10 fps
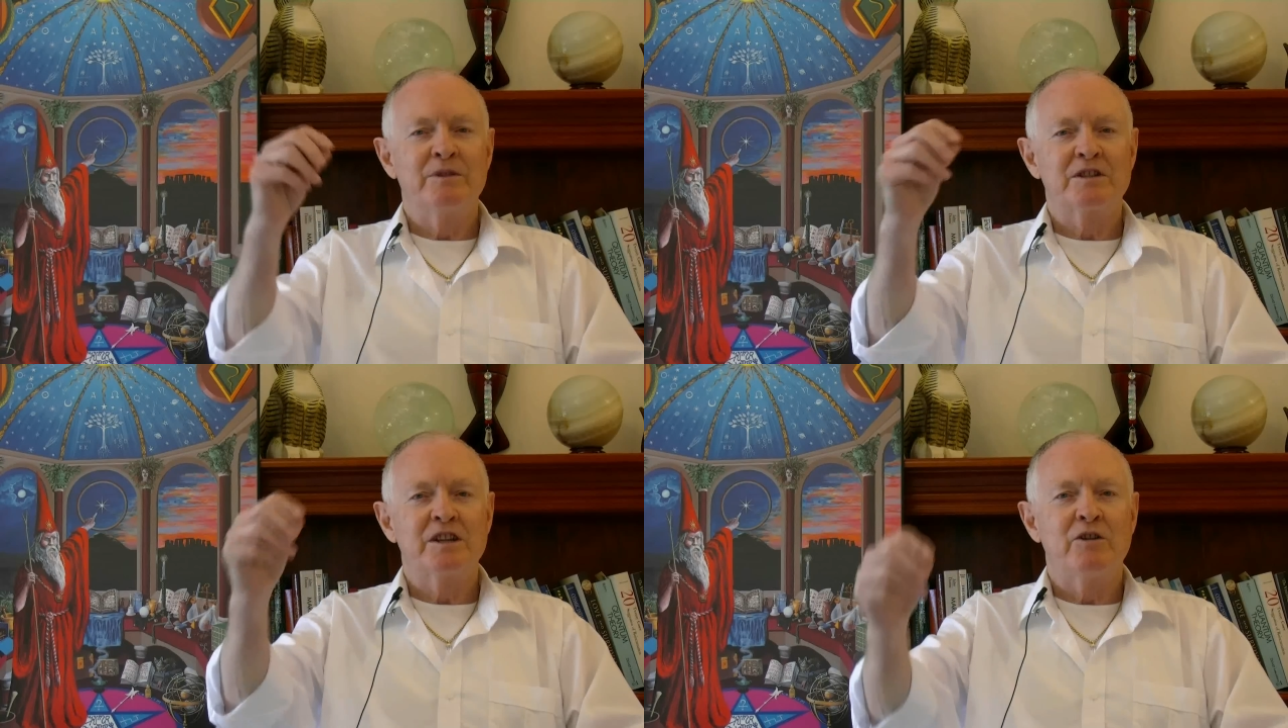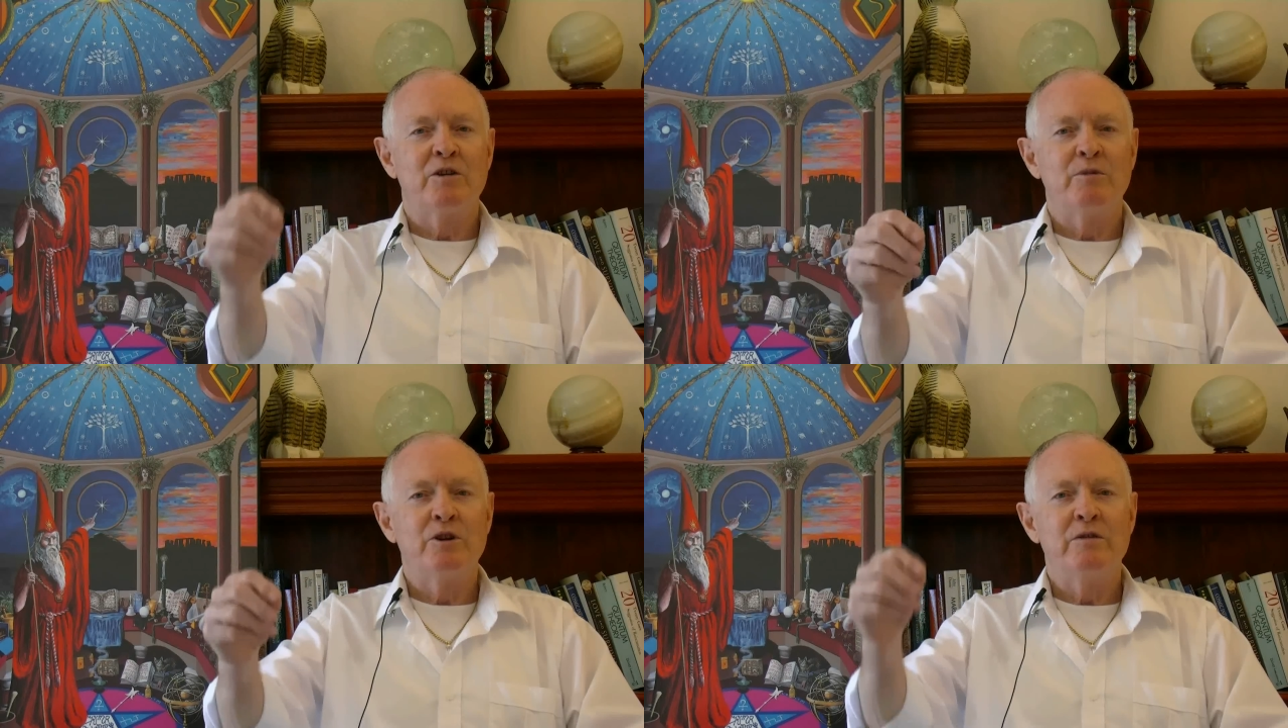the slower
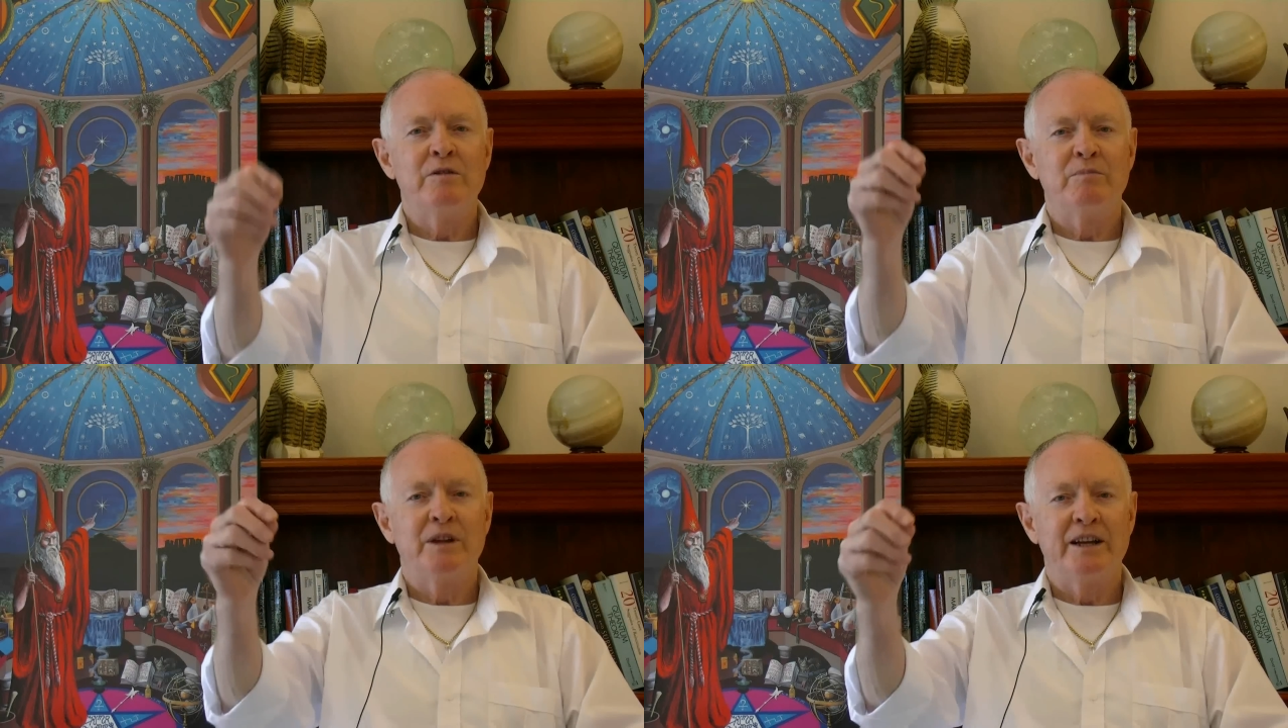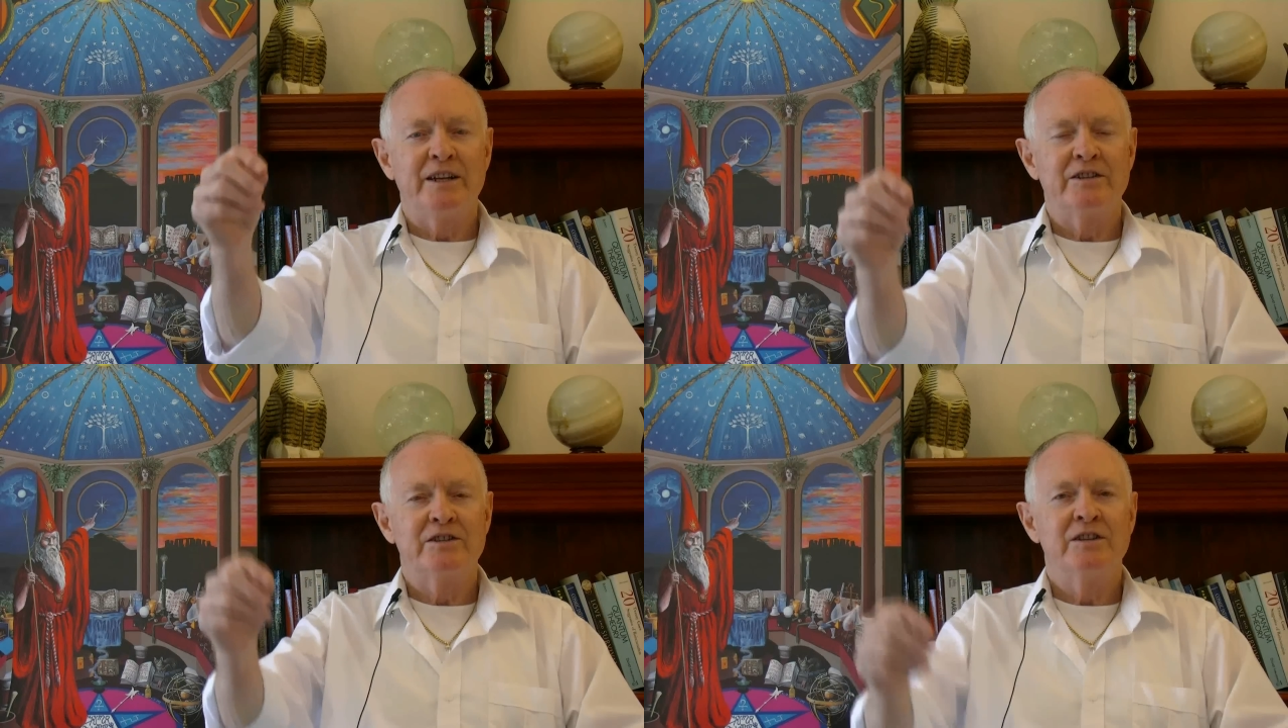moving
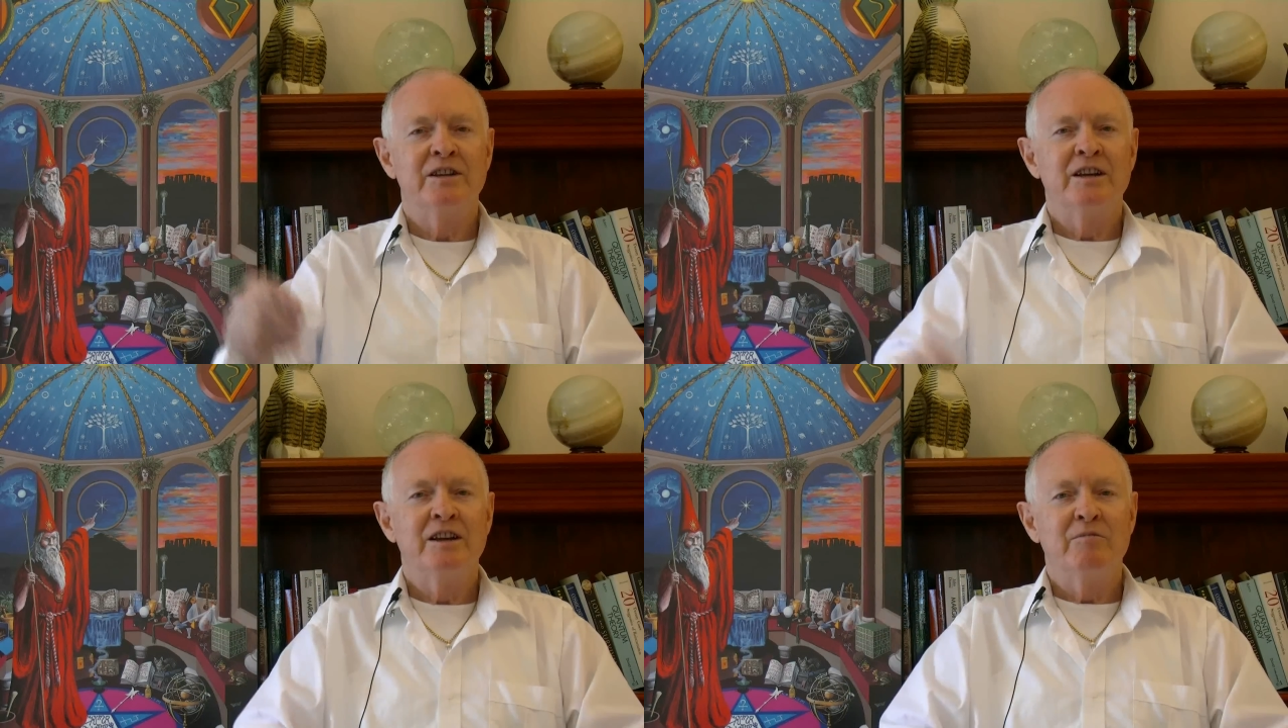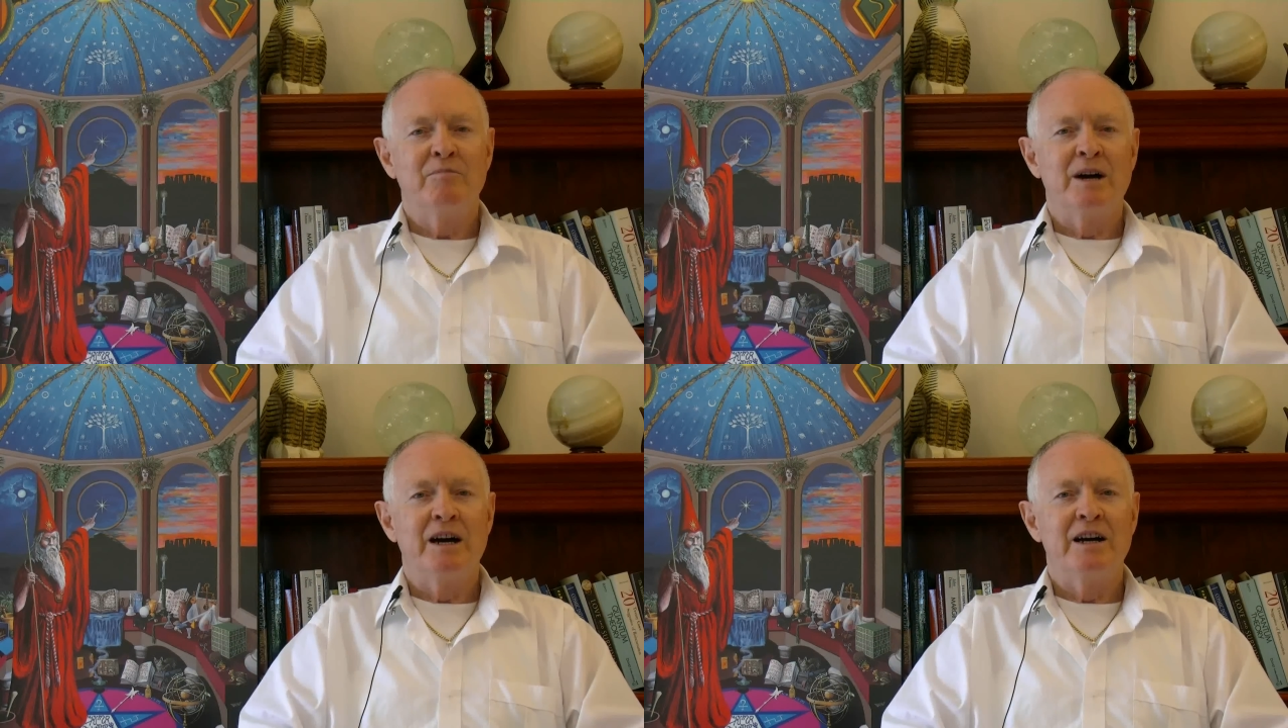planets
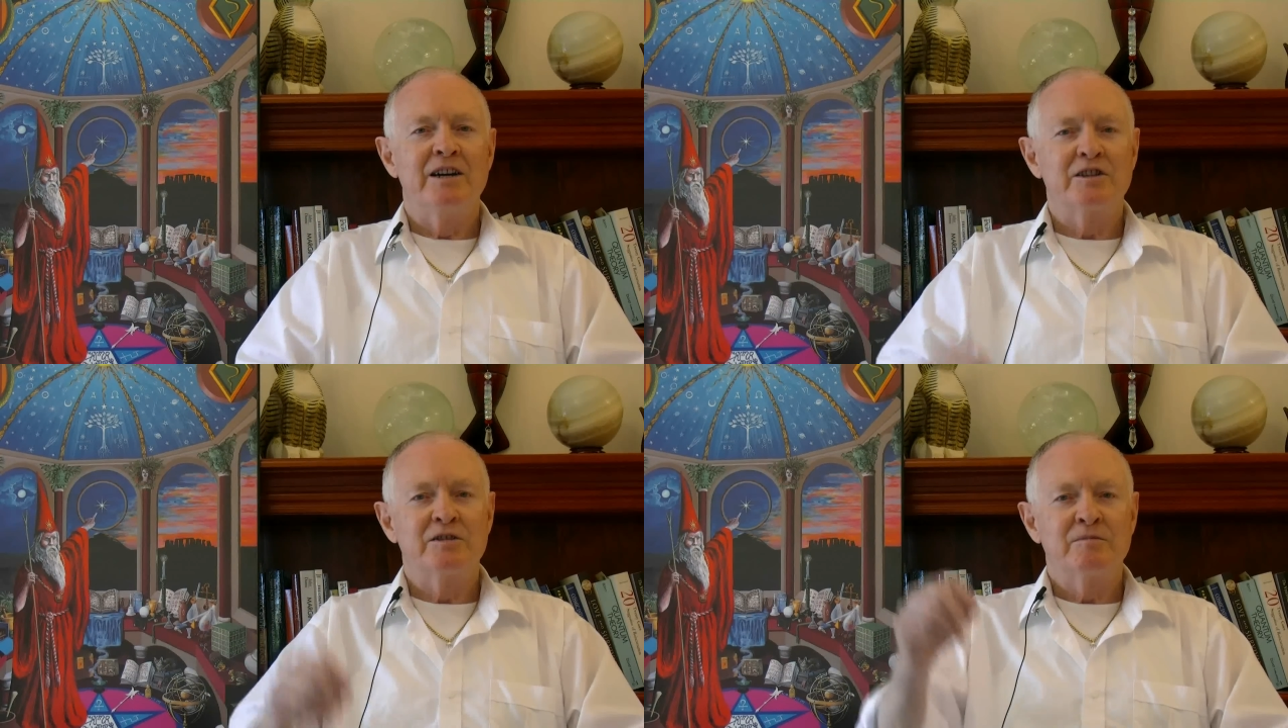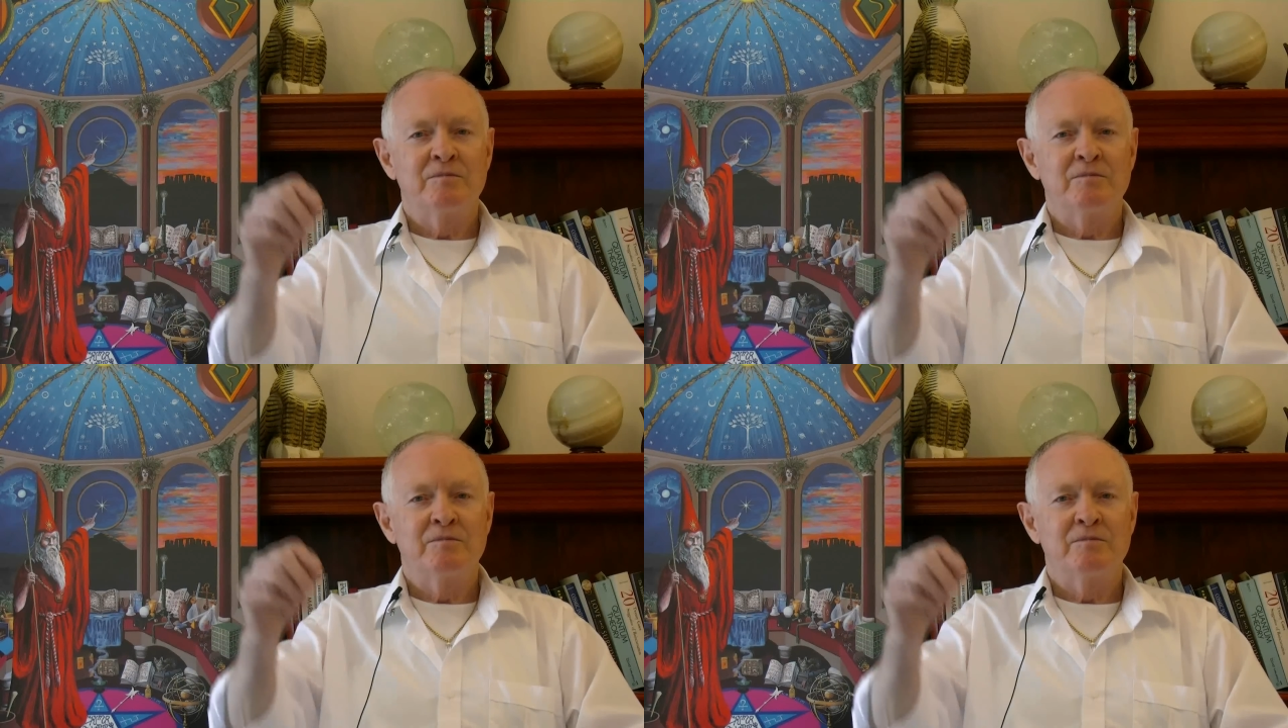Mars,